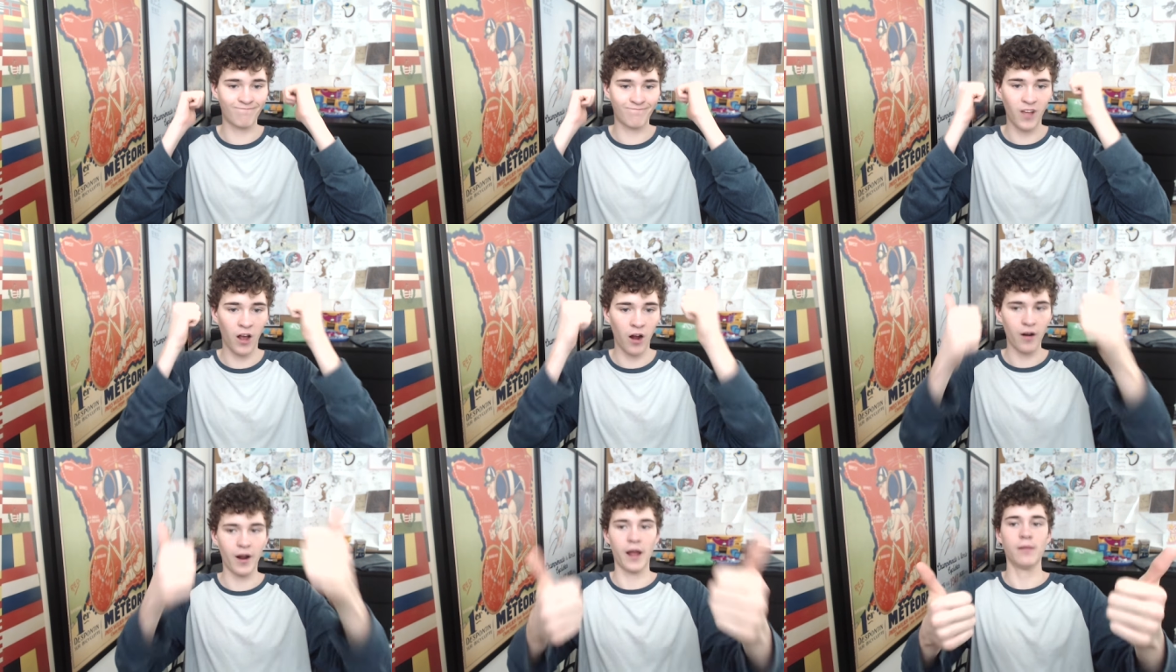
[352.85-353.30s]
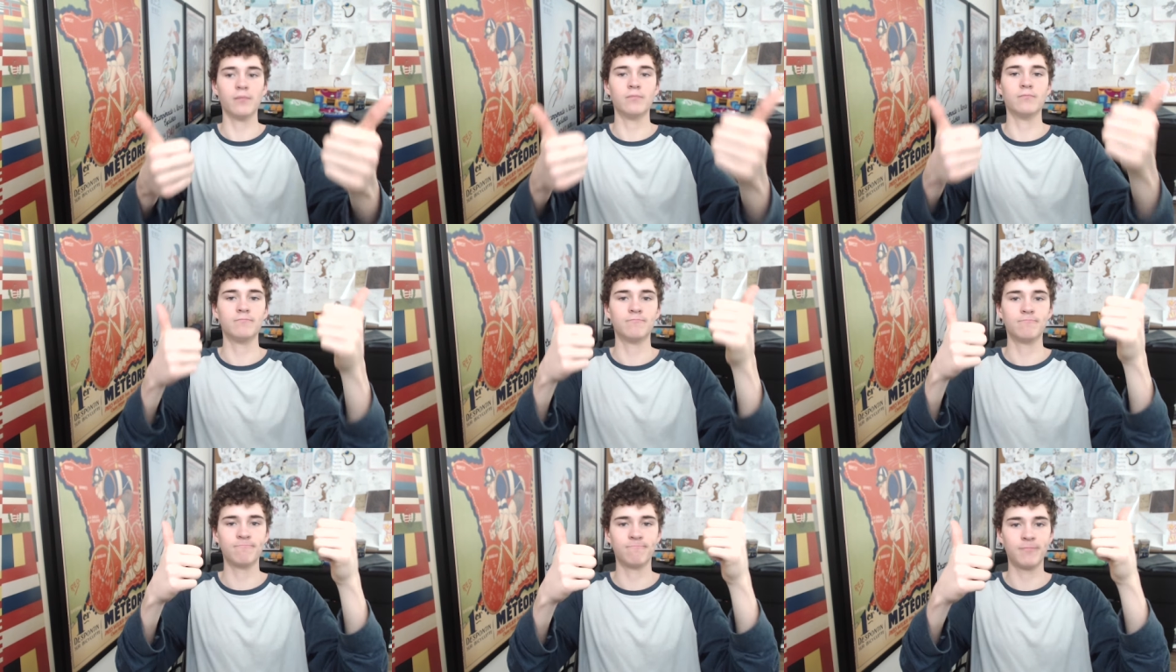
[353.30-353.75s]
all right,
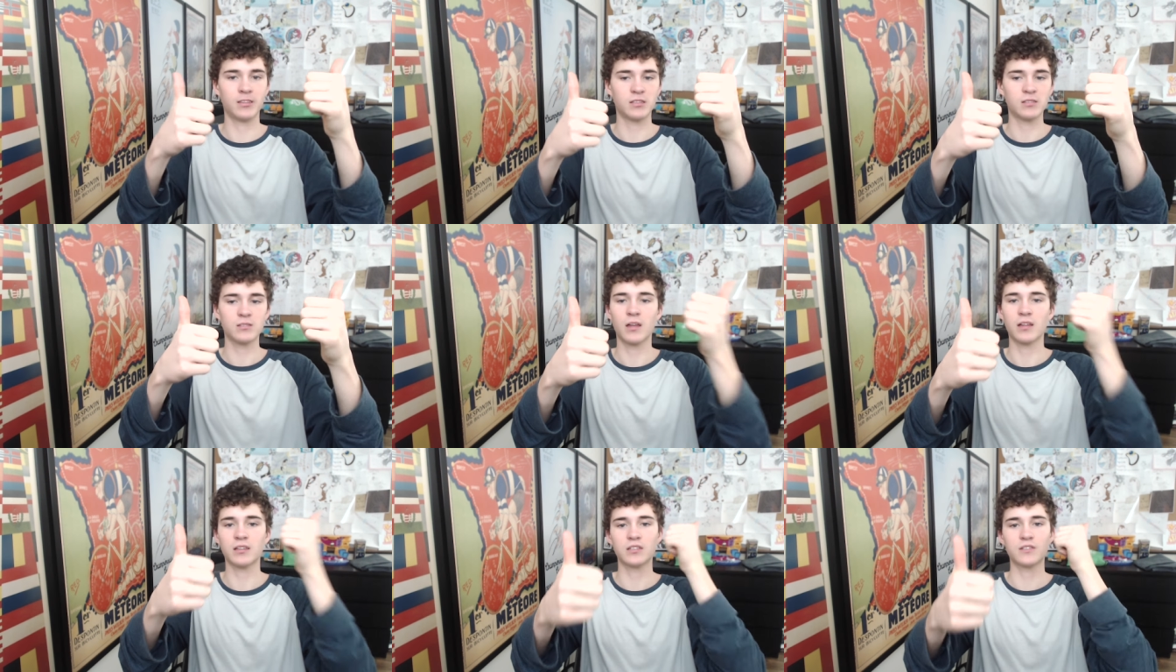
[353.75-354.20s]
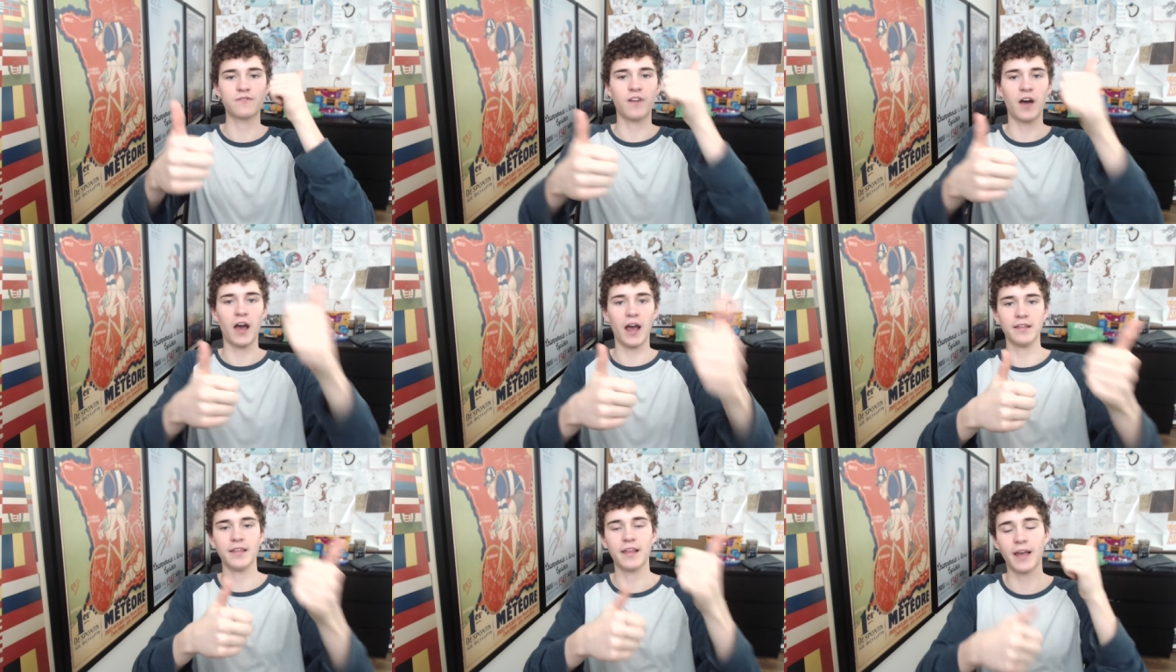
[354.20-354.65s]
that's
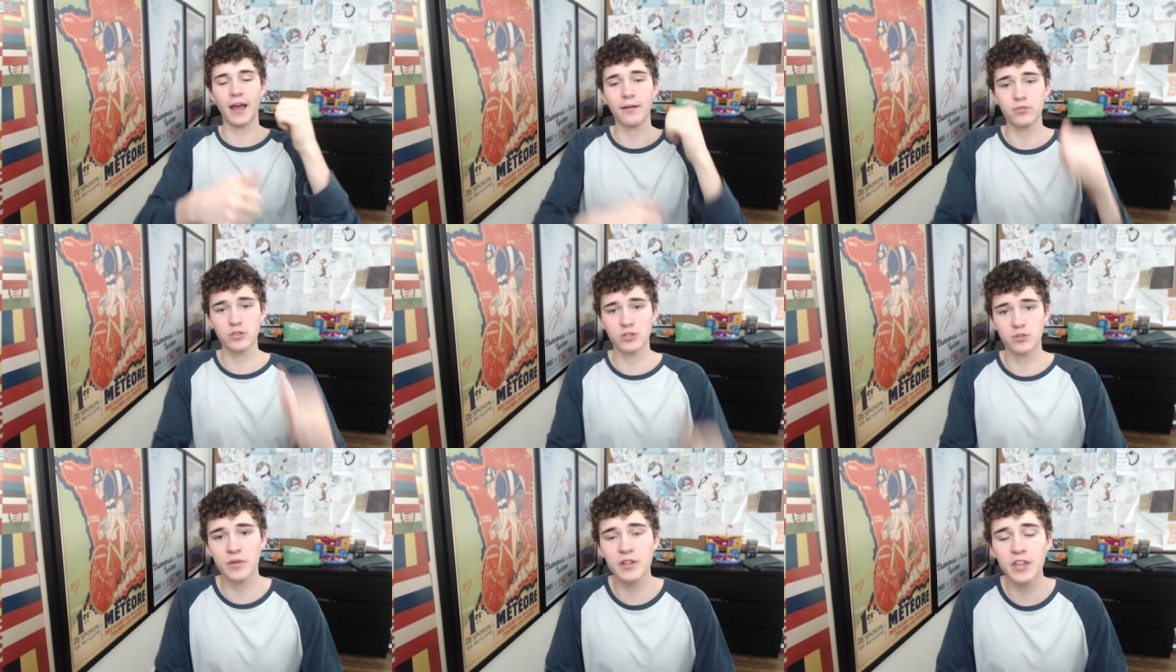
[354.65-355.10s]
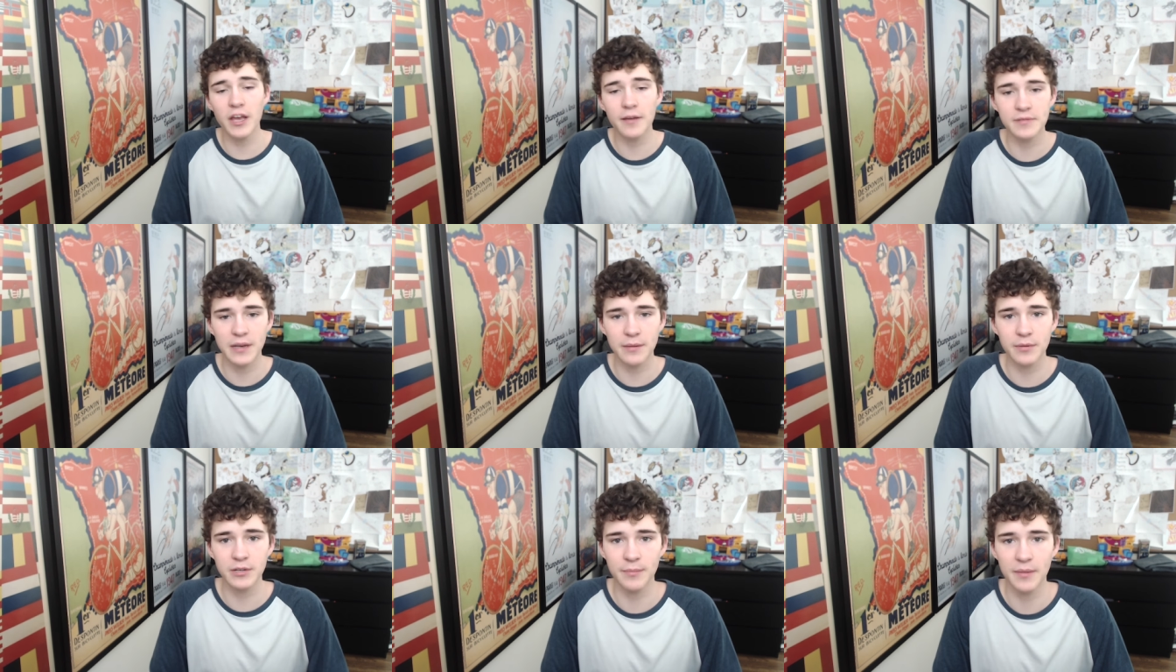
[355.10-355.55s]
fine. Like, I was really
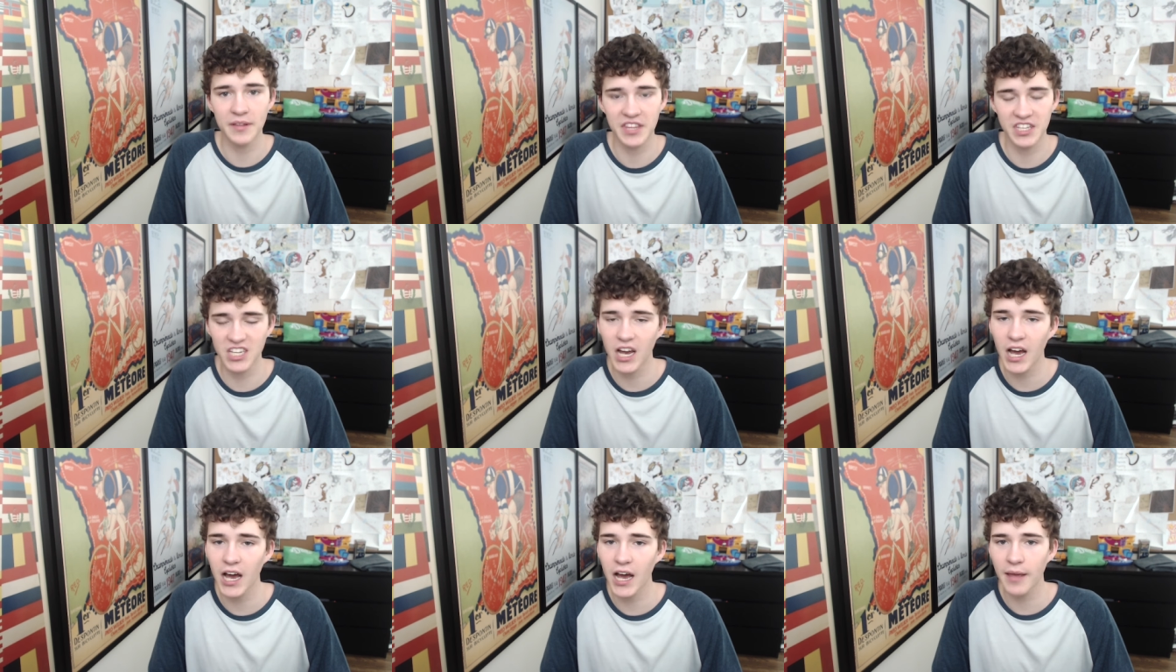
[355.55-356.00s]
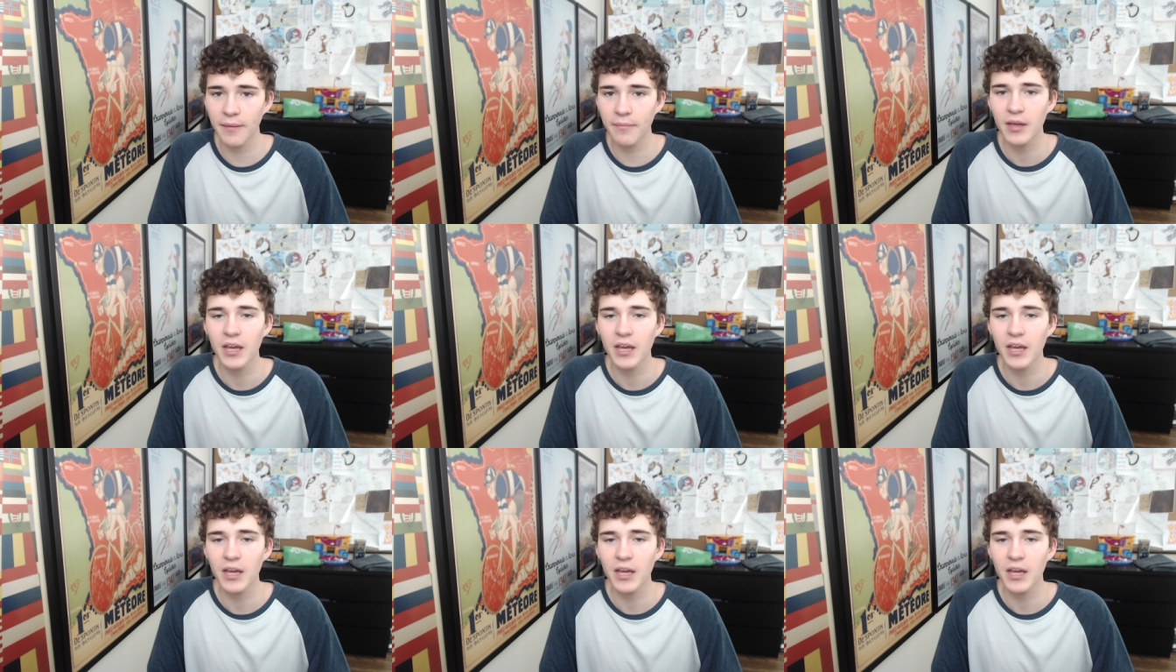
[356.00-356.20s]
upset with them at the time,